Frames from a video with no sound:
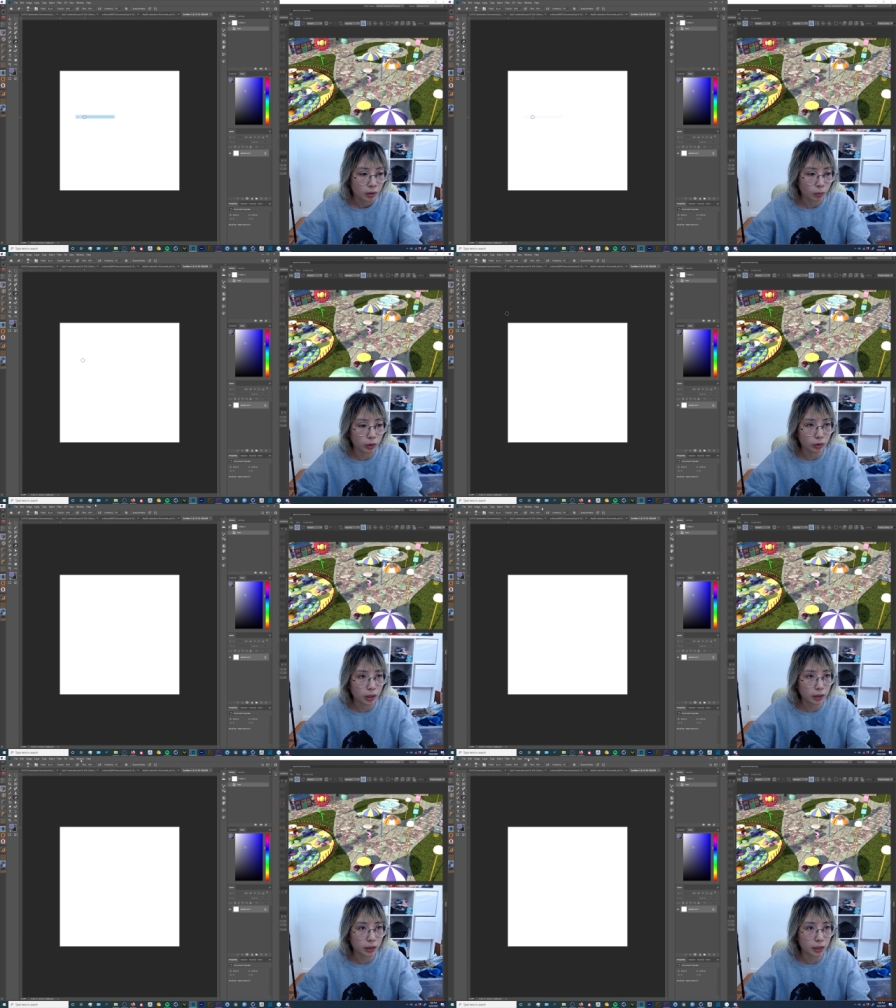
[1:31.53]
When you
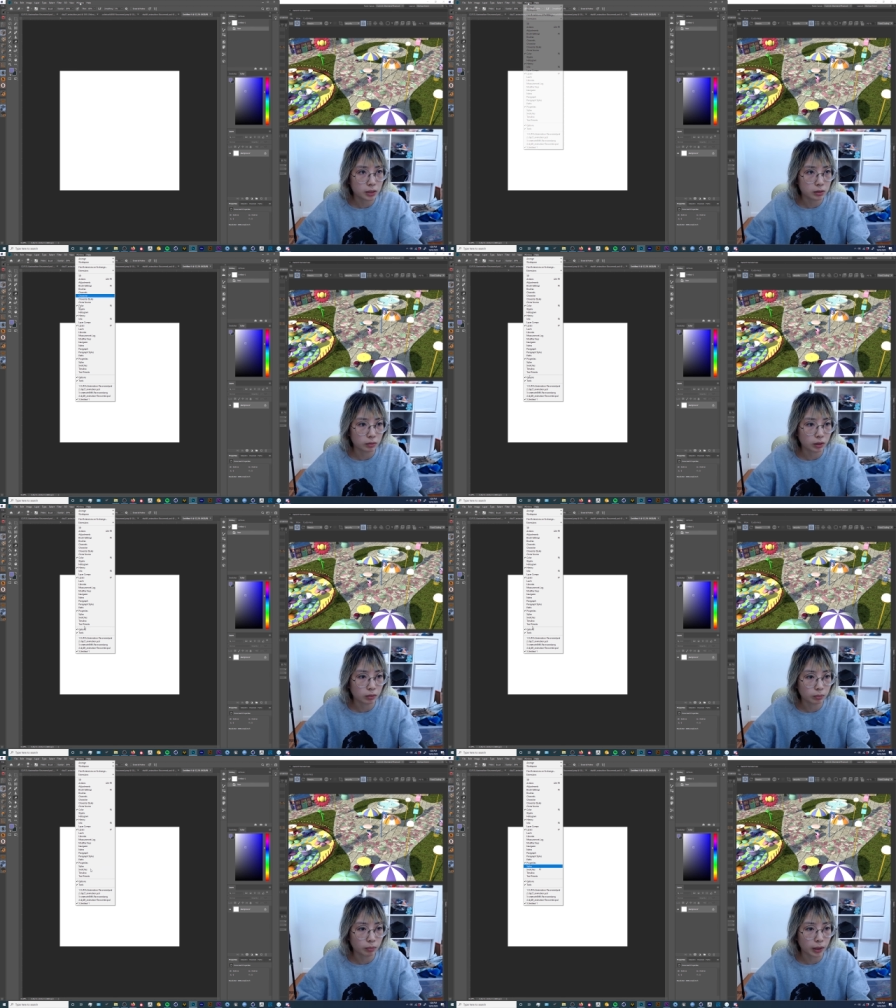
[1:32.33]
click this, well,
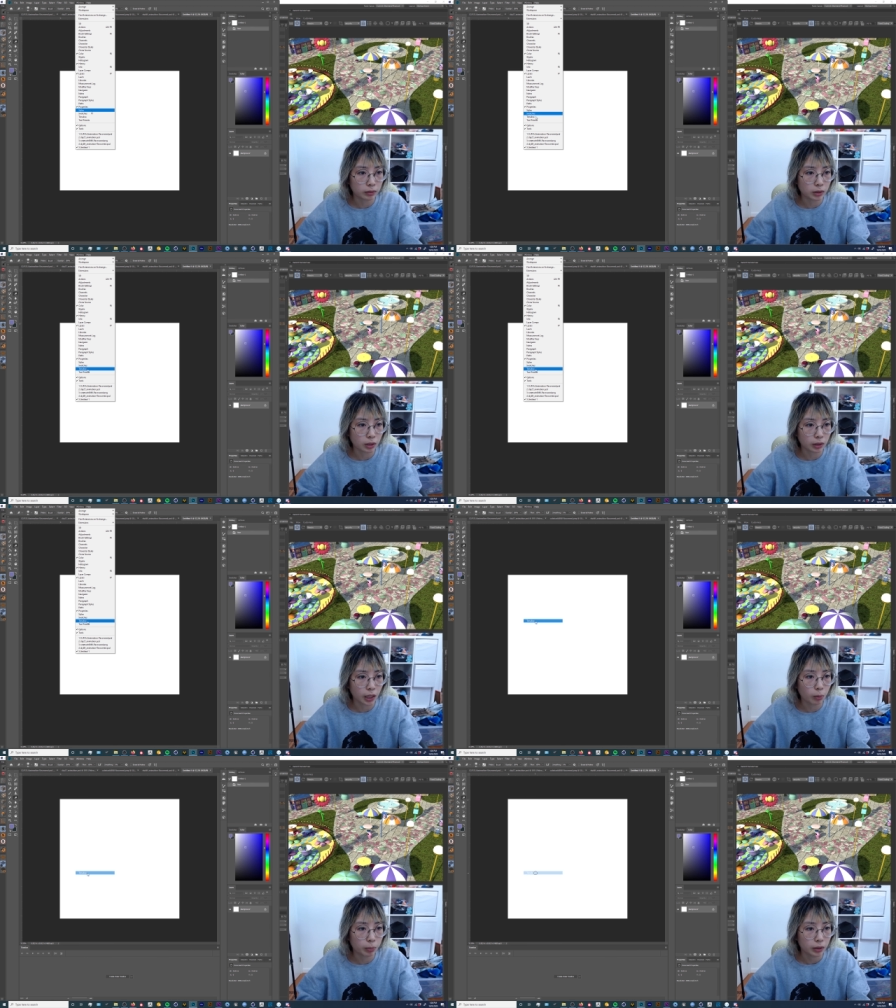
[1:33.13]
mine was already
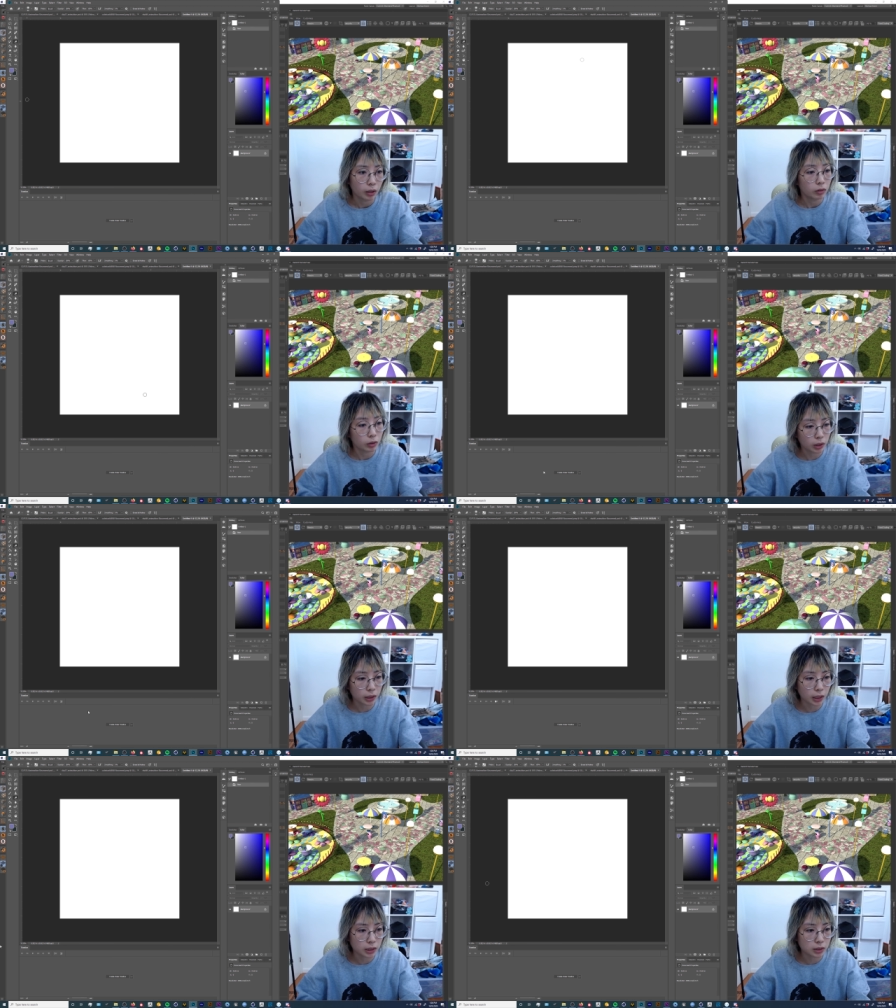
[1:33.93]
out, but if you
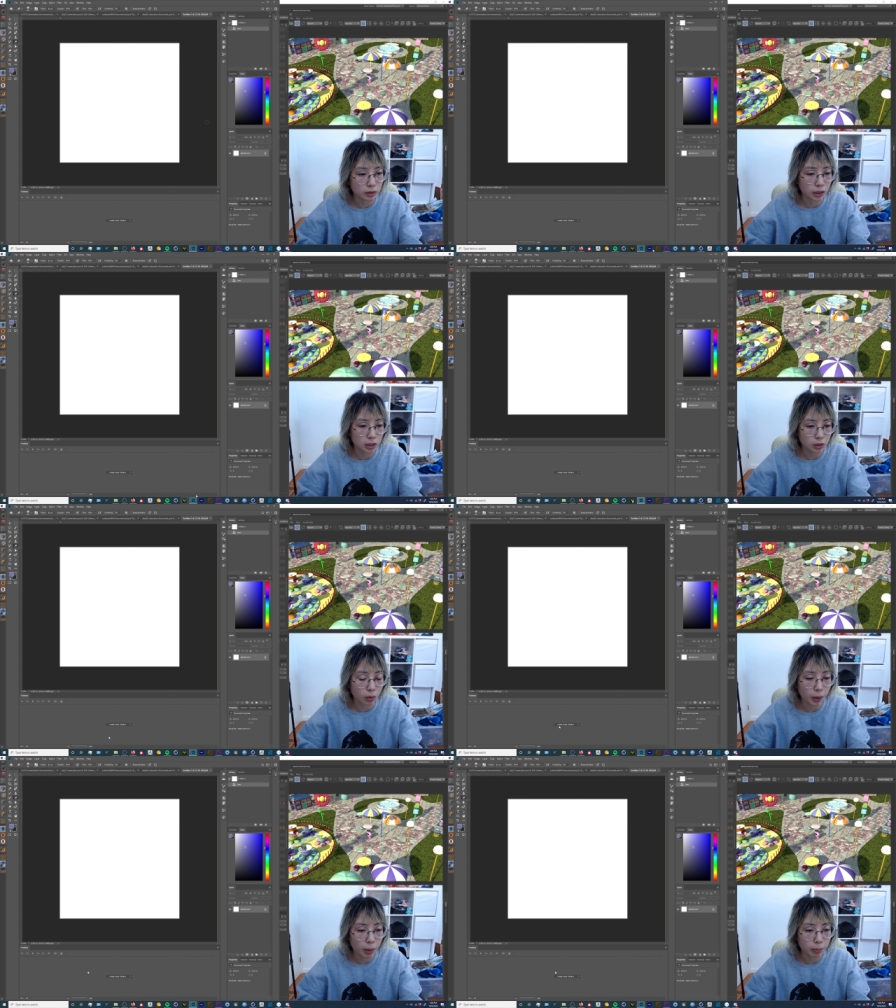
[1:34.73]
click this, you get this little
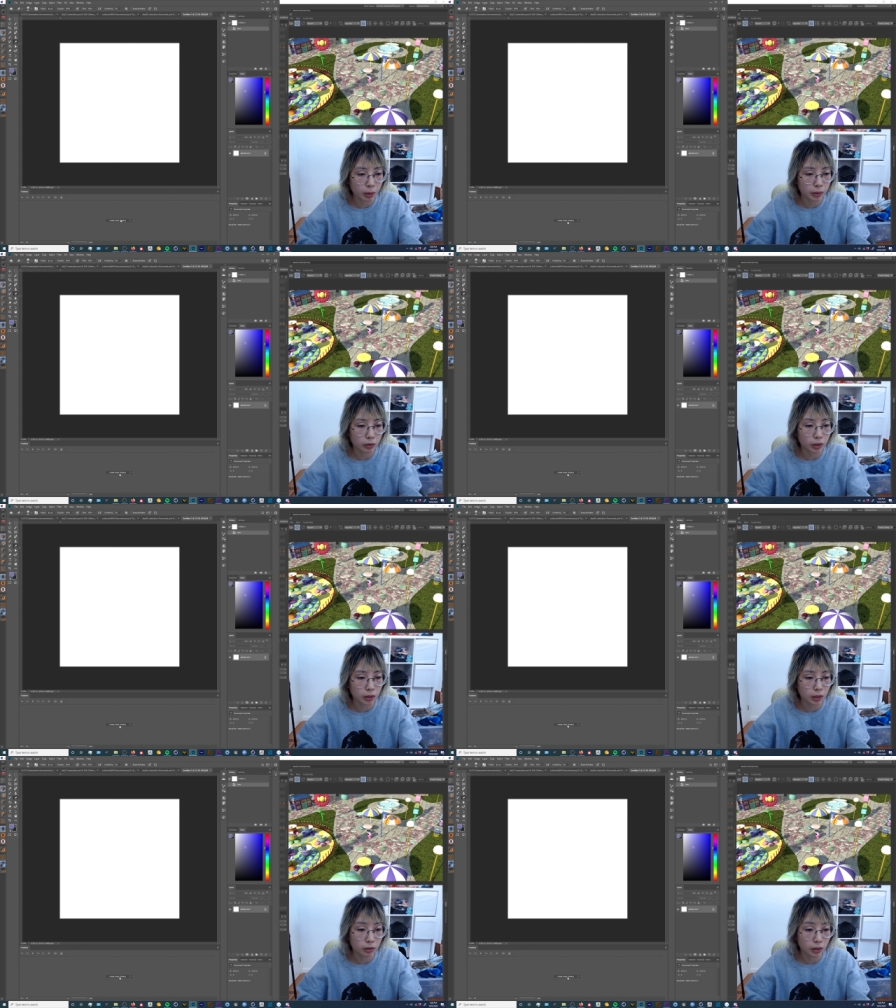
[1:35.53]
pop-up and you
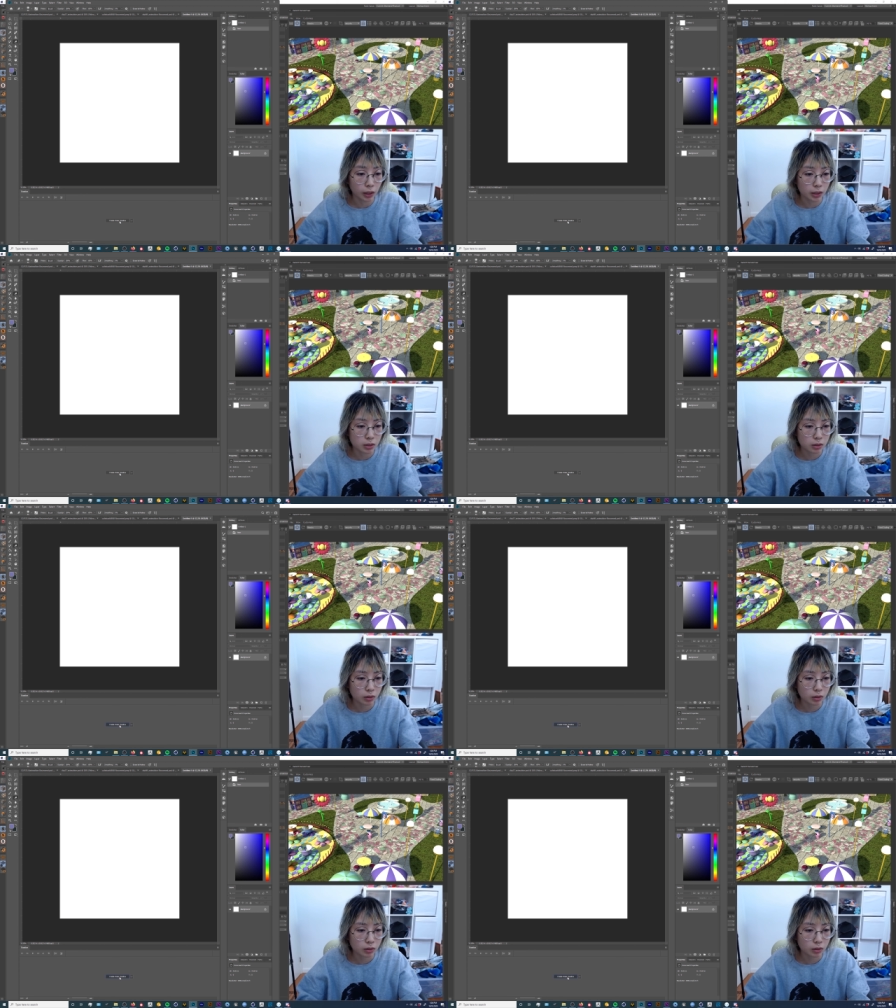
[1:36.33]
hit this,